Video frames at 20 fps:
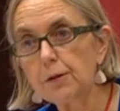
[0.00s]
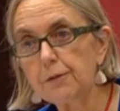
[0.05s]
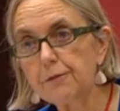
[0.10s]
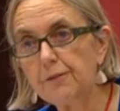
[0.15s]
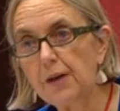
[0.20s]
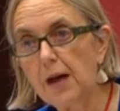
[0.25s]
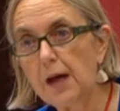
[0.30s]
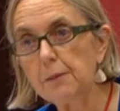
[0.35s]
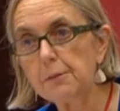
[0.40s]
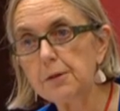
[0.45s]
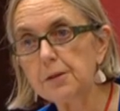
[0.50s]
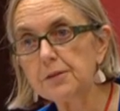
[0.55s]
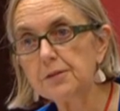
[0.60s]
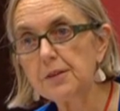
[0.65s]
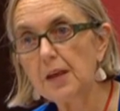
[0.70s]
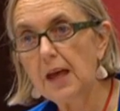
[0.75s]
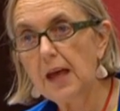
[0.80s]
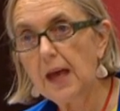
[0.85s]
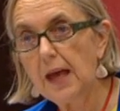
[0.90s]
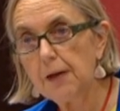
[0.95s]
with
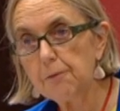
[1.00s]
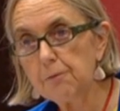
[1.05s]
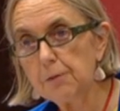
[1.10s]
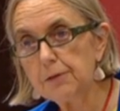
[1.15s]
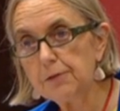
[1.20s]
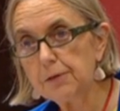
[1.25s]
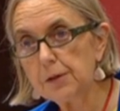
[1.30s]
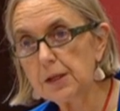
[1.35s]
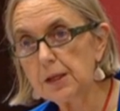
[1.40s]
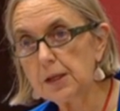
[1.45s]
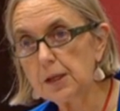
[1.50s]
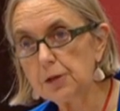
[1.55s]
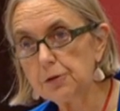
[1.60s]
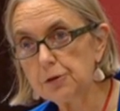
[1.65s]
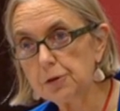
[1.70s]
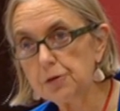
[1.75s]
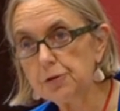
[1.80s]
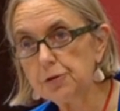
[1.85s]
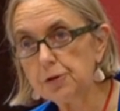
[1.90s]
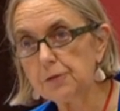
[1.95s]
farmers and with the
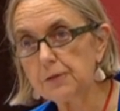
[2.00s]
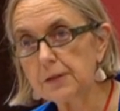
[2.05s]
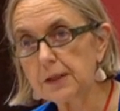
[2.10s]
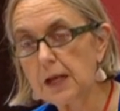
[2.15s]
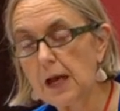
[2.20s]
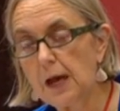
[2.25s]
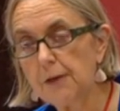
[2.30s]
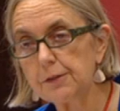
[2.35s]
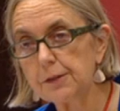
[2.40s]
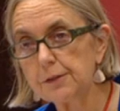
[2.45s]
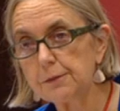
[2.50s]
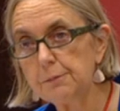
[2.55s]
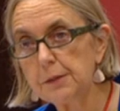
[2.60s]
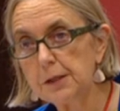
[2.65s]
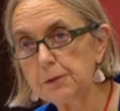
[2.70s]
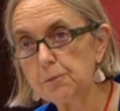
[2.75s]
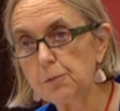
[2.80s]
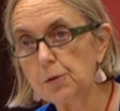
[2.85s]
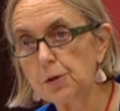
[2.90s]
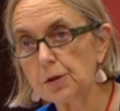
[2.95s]
union that covers
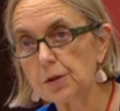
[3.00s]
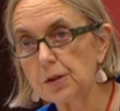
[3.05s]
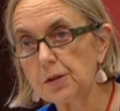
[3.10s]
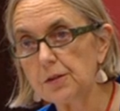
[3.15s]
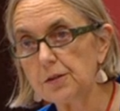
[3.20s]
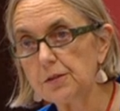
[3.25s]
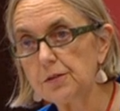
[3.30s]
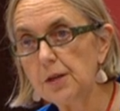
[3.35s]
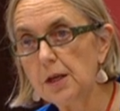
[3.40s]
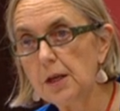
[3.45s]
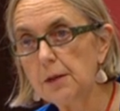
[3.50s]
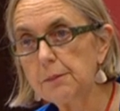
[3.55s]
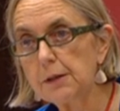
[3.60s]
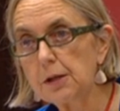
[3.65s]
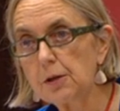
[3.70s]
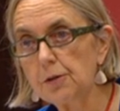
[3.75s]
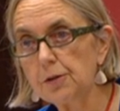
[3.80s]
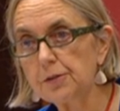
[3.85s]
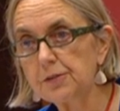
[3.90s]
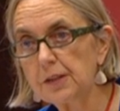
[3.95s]
meat workers,
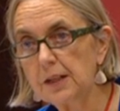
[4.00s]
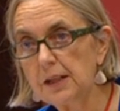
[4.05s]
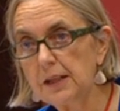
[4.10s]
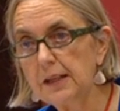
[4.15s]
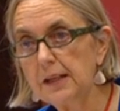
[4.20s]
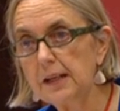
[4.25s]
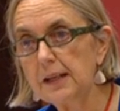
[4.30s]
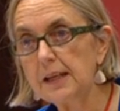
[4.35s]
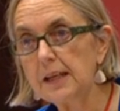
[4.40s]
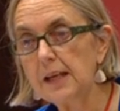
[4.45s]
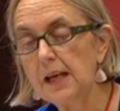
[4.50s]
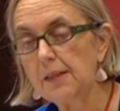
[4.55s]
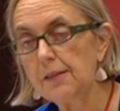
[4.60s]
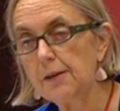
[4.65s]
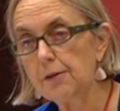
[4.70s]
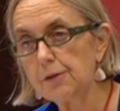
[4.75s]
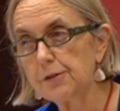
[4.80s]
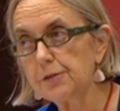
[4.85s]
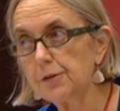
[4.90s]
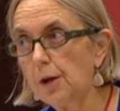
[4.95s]
because clearly
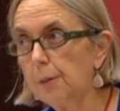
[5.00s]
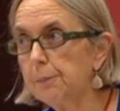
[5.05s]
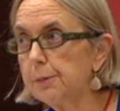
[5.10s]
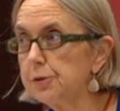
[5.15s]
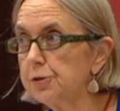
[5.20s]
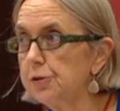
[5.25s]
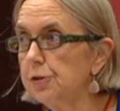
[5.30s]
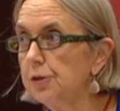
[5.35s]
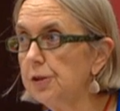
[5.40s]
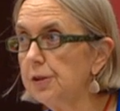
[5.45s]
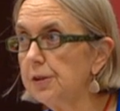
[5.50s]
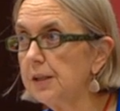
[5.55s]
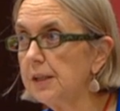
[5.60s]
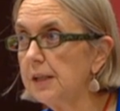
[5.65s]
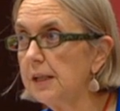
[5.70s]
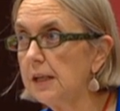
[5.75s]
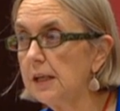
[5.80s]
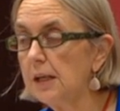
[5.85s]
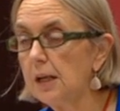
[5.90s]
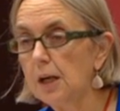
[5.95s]
there is an opportunity
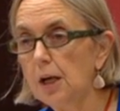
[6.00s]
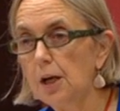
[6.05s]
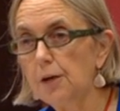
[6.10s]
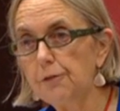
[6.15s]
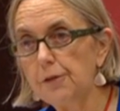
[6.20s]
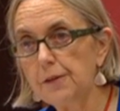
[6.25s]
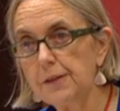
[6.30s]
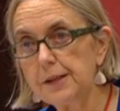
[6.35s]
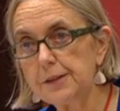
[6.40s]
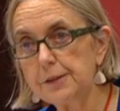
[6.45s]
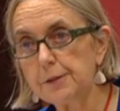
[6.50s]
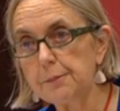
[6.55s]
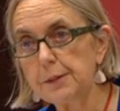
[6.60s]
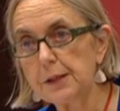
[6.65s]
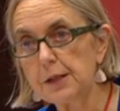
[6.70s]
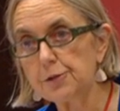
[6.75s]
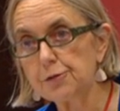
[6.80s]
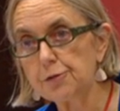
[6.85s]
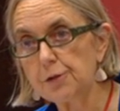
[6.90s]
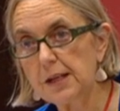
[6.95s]
here for there to
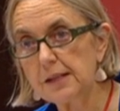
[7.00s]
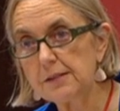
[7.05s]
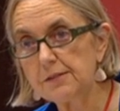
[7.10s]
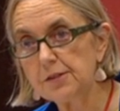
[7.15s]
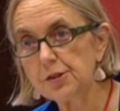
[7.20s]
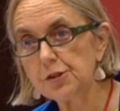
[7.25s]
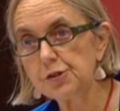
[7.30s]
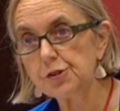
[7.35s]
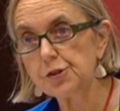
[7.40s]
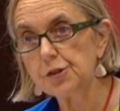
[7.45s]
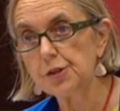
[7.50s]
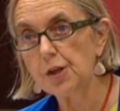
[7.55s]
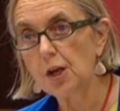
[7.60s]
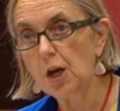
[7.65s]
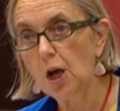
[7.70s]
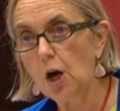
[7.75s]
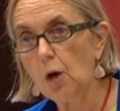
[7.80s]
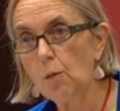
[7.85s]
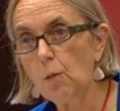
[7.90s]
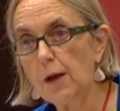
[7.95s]
be a transition
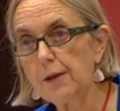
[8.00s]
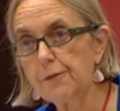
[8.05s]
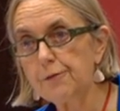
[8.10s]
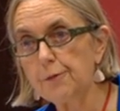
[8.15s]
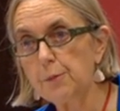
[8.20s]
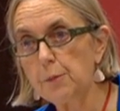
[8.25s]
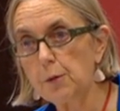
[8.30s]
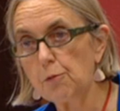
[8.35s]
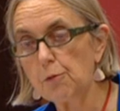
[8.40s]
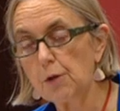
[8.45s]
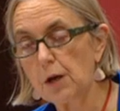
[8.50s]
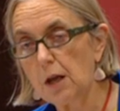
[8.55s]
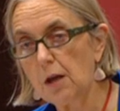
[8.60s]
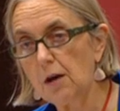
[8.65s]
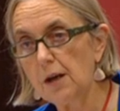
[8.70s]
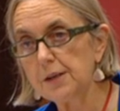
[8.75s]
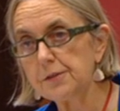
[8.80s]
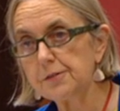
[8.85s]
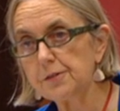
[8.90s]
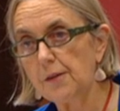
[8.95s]
away from a
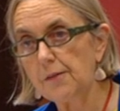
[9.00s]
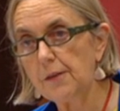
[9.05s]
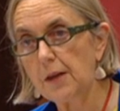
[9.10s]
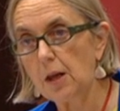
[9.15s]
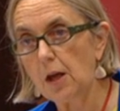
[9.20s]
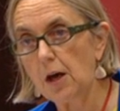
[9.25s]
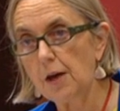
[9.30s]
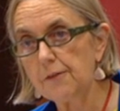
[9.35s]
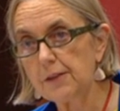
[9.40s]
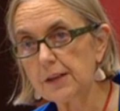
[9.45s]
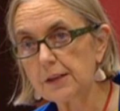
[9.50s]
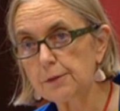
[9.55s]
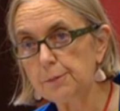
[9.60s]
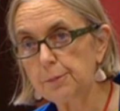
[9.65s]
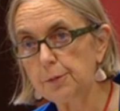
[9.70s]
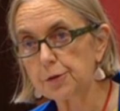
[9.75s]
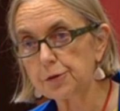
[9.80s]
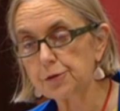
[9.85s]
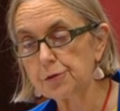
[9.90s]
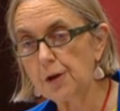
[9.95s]
reliance on the live
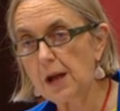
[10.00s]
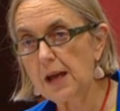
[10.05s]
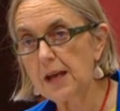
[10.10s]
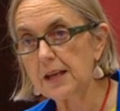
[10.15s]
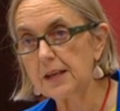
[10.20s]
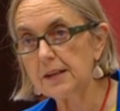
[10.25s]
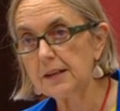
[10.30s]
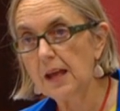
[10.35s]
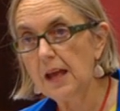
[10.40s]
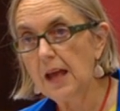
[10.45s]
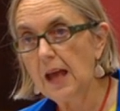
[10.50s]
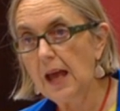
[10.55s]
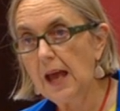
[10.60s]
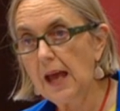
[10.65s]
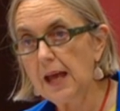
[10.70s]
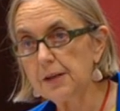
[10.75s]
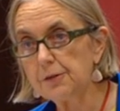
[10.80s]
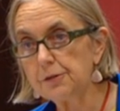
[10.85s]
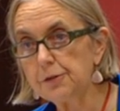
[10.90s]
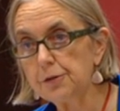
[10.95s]
export trade
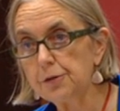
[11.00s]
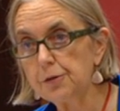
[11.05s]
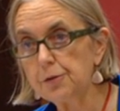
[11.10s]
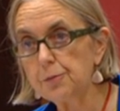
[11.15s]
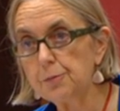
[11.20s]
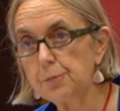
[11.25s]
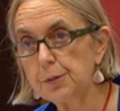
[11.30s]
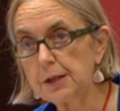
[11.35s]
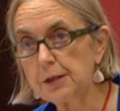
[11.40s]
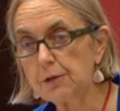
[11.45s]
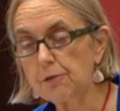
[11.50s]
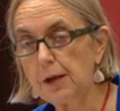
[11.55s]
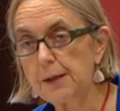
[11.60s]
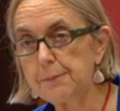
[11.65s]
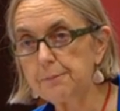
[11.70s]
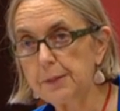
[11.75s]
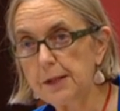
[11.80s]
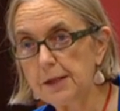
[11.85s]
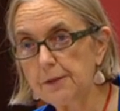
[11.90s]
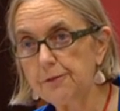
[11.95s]
and to bring
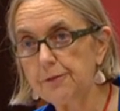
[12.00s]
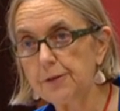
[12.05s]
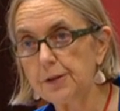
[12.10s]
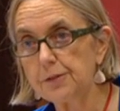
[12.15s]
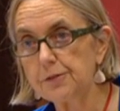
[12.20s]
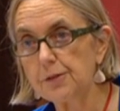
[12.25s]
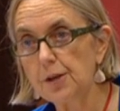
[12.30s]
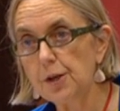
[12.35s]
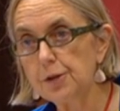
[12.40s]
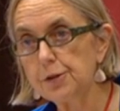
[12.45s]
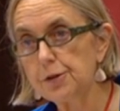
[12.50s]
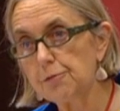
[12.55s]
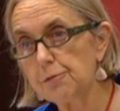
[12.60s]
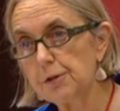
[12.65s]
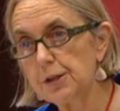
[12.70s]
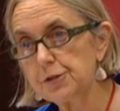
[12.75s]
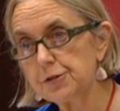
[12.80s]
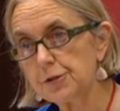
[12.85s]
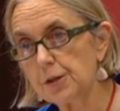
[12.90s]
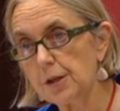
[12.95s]
great benefits to
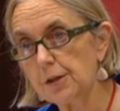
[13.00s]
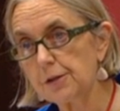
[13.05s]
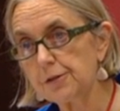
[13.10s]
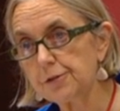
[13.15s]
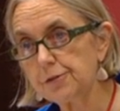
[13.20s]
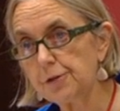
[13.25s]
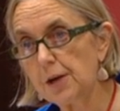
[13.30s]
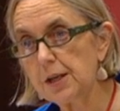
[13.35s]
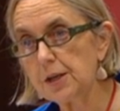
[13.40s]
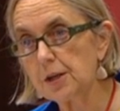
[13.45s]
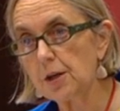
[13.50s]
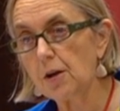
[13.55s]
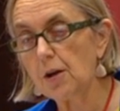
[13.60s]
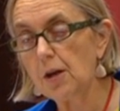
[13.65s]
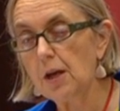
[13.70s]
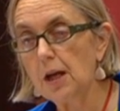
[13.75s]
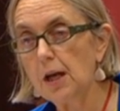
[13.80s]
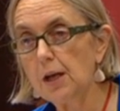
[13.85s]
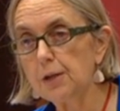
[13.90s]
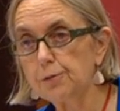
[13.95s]
regional Australia,
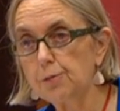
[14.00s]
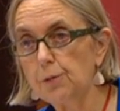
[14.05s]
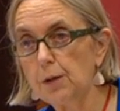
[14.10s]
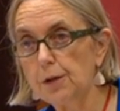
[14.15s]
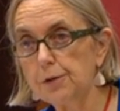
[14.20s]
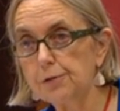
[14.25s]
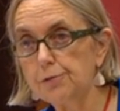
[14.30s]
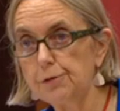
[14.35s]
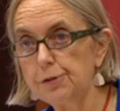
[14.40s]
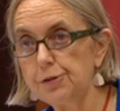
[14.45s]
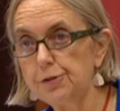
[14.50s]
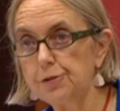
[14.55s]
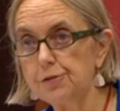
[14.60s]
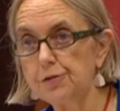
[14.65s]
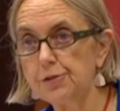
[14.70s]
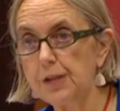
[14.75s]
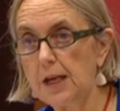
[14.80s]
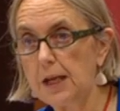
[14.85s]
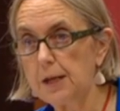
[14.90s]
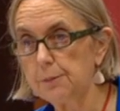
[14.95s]
as well as
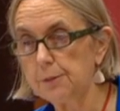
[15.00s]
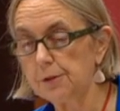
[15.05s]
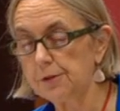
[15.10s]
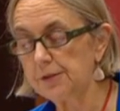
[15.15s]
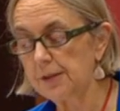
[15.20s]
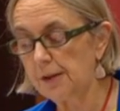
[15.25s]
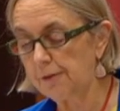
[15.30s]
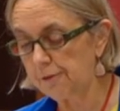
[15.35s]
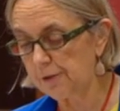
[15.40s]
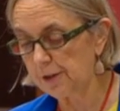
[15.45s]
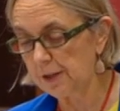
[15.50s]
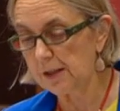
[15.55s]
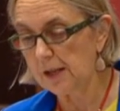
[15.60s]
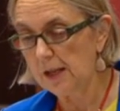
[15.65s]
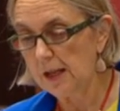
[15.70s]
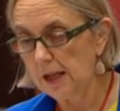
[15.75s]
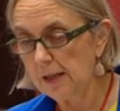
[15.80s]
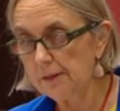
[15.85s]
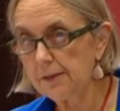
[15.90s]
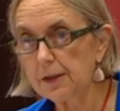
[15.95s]
reduce the animal suffering.
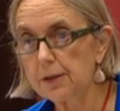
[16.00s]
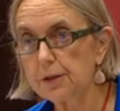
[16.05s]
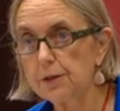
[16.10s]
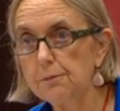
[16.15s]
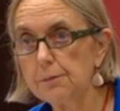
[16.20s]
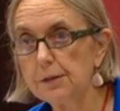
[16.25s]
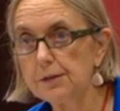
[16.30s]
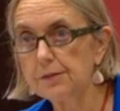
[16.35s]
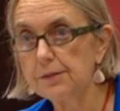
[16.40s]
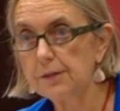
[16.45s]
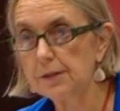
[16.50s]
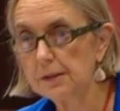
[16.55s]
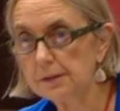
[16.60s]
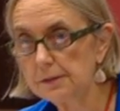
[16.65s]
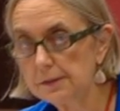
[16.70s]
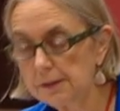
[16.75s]
Thank you, Mr